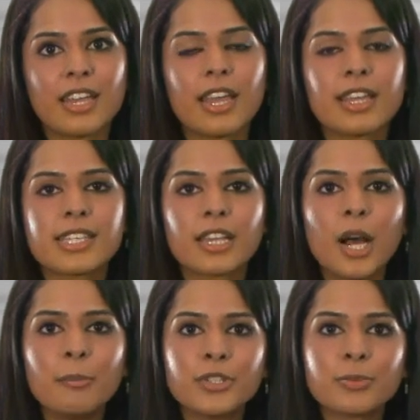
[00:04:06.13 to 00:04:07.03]
It's
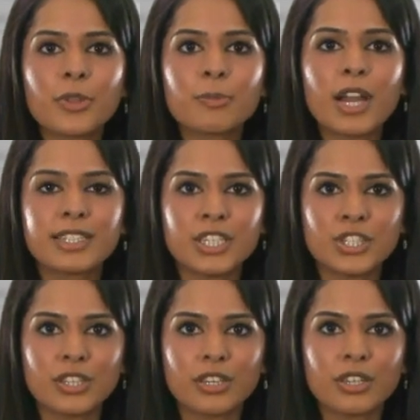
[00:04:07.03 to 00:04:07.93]
incumbent upon the
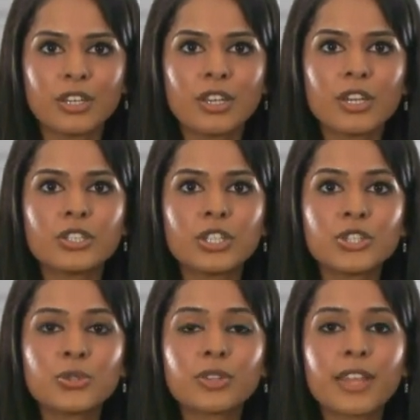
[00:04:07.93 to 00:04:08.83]
practitioner to
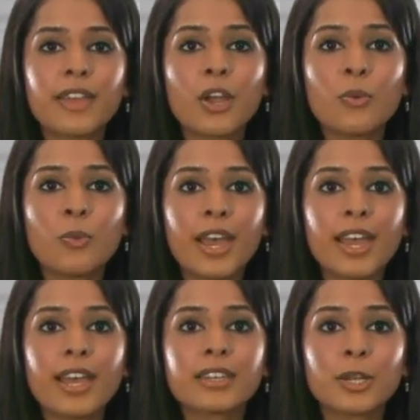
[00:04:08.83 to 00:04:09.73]
ensure that they are
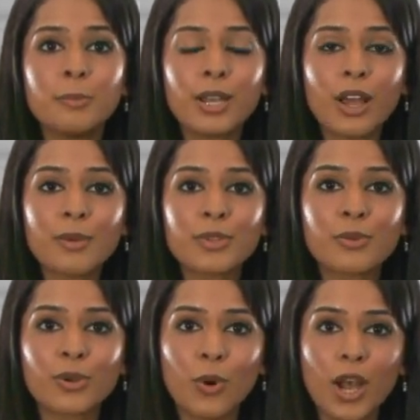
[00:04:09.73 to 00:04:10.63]
aware and comply with the
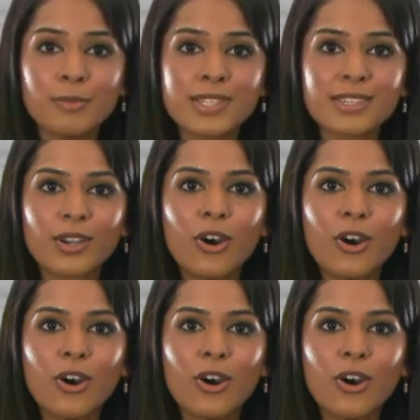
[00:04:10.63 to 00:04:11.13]
requirements